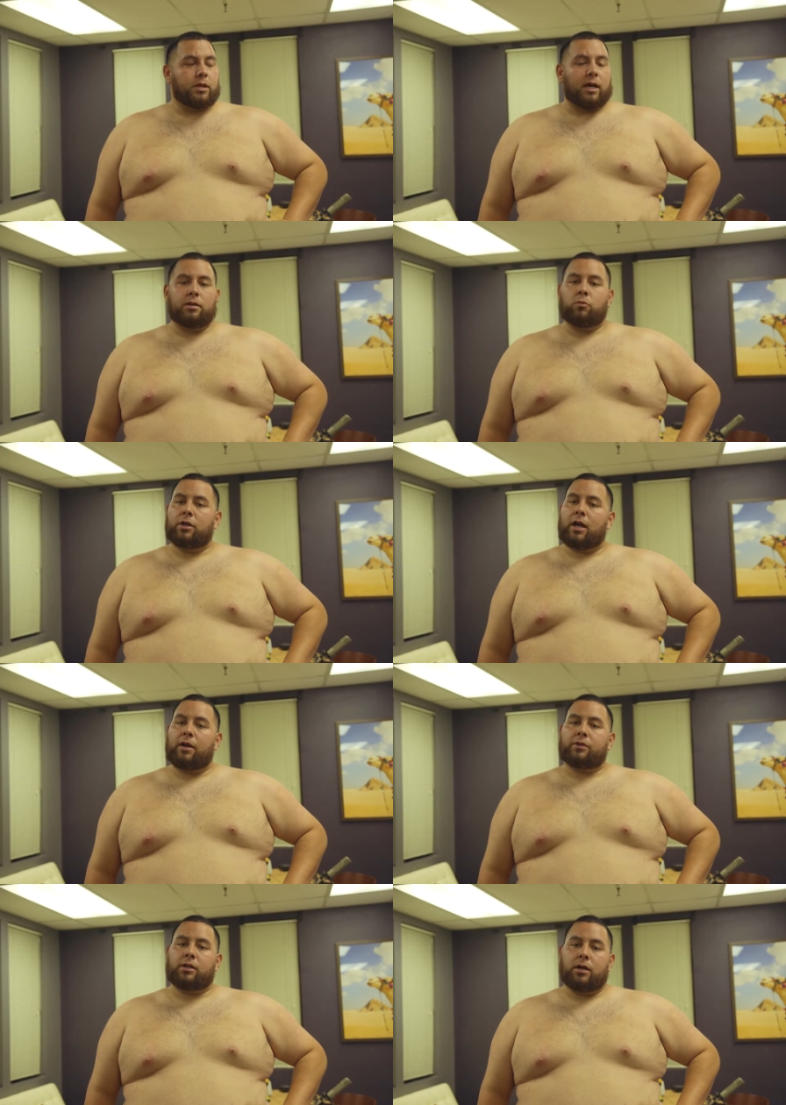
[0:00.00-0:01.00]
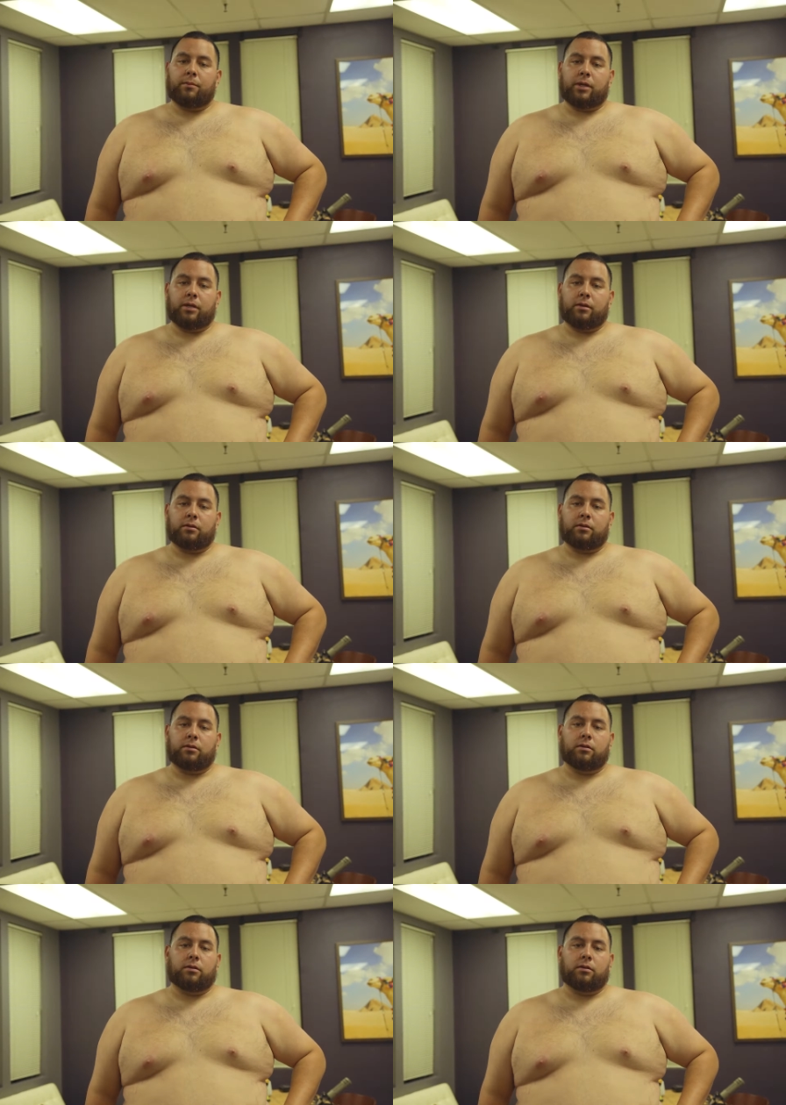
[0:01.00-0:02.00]
I didn't want to have to come here.
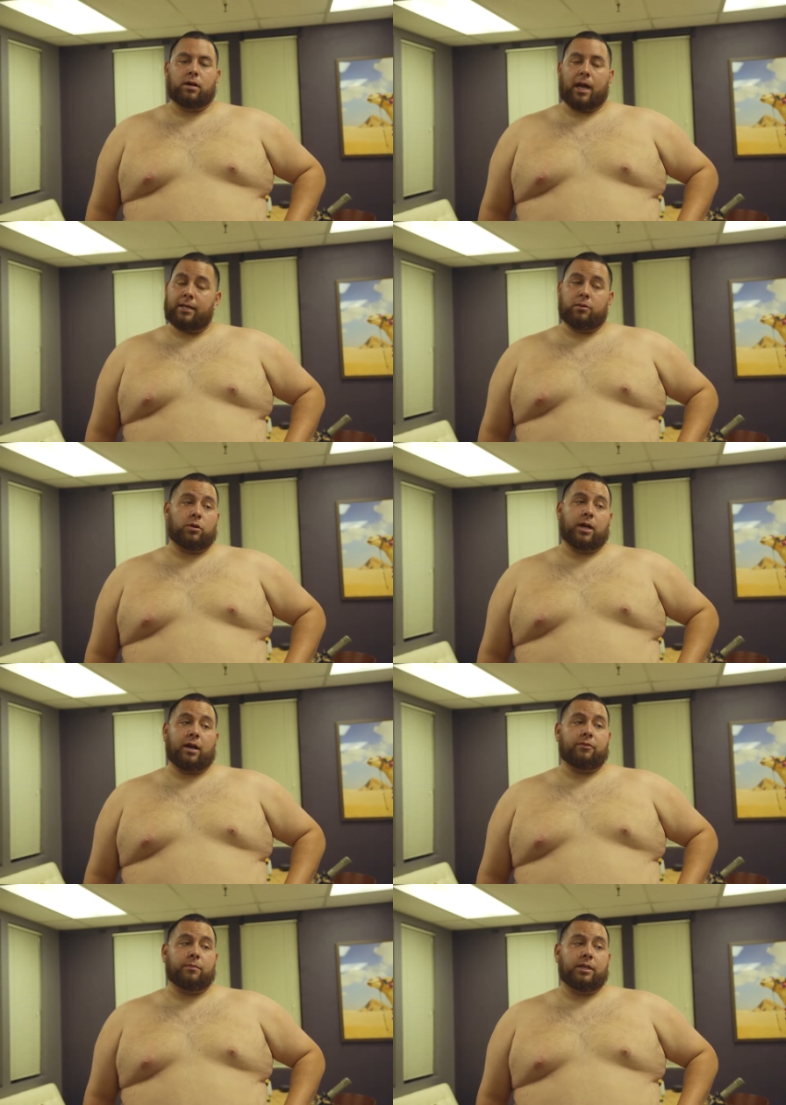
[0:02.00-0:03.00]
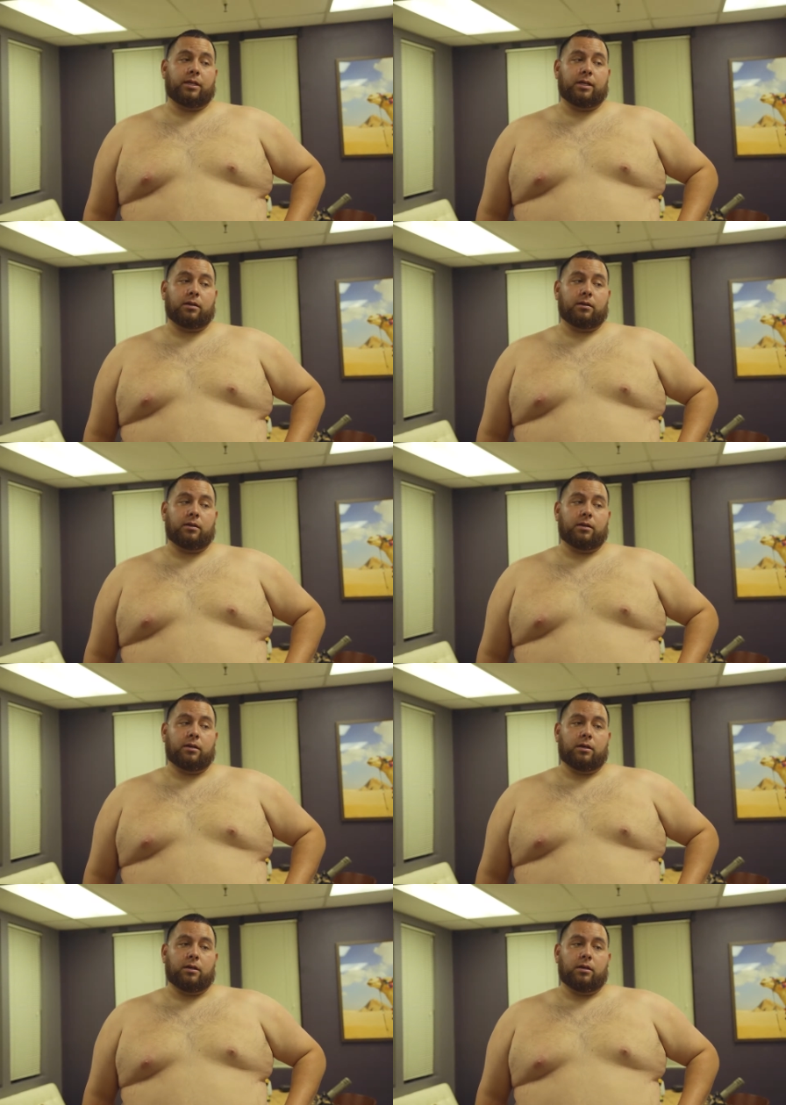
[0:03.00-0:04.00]
I didn't want to have to be here.
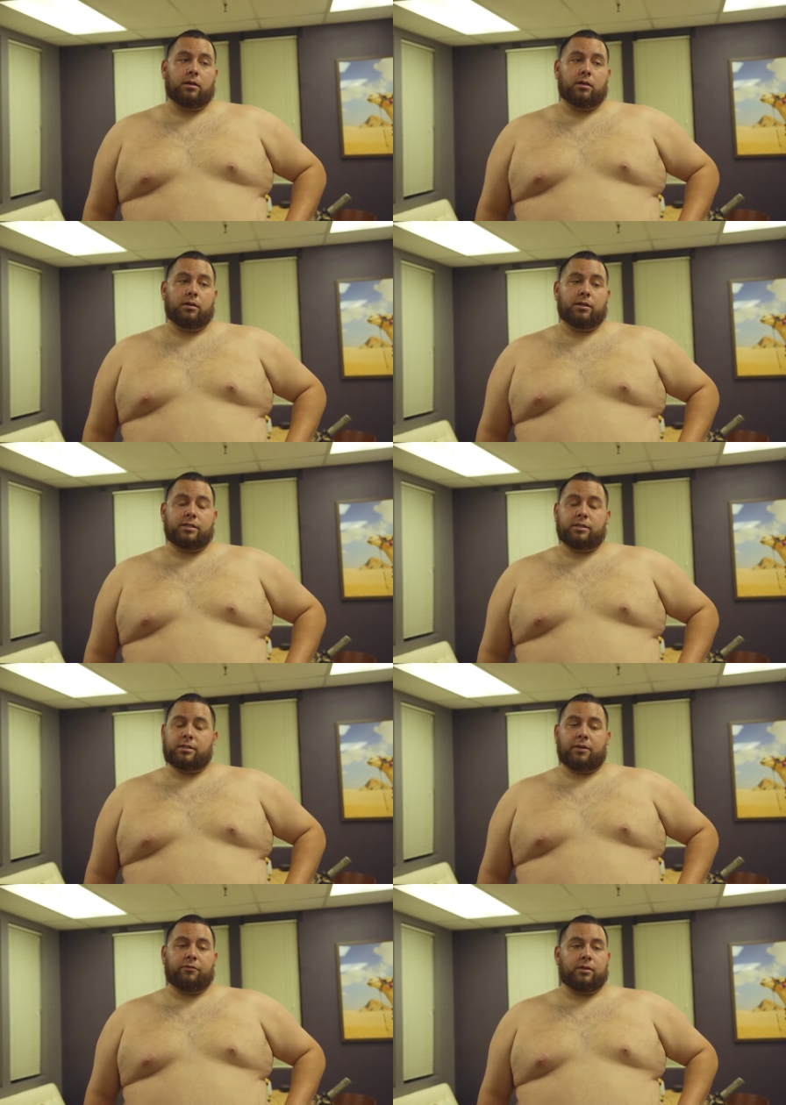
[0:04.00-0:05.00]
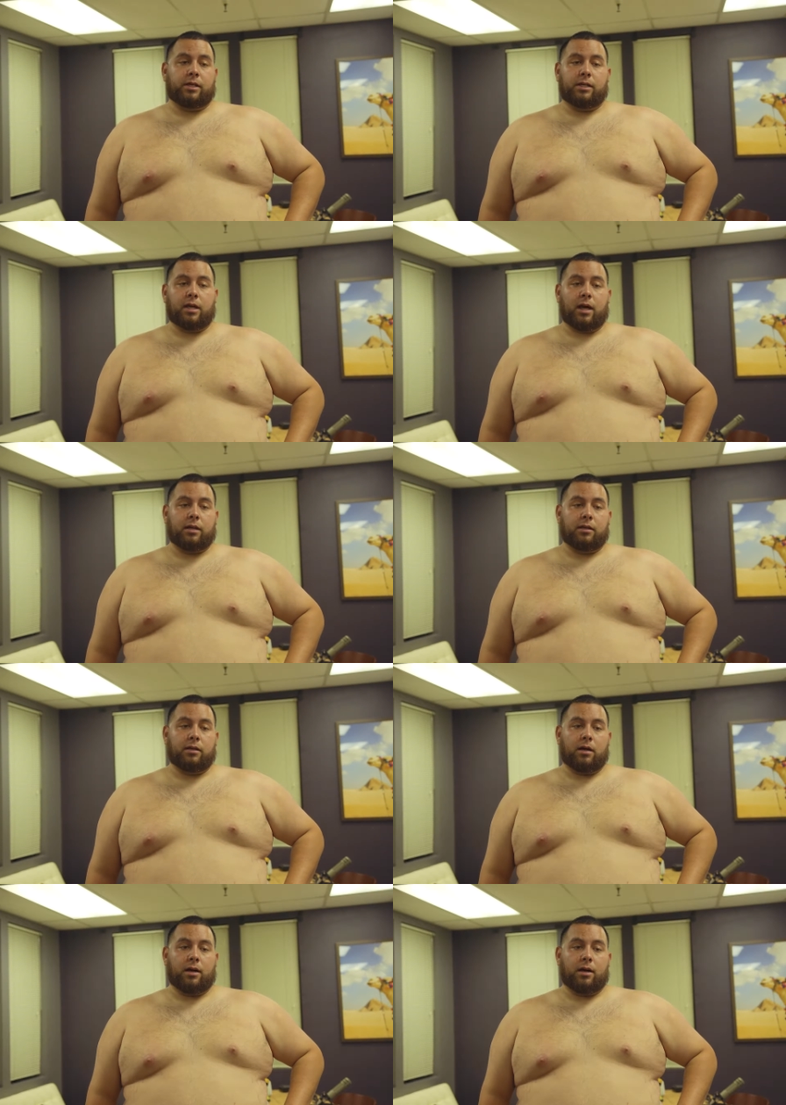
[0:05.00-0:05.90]
This is definitely not.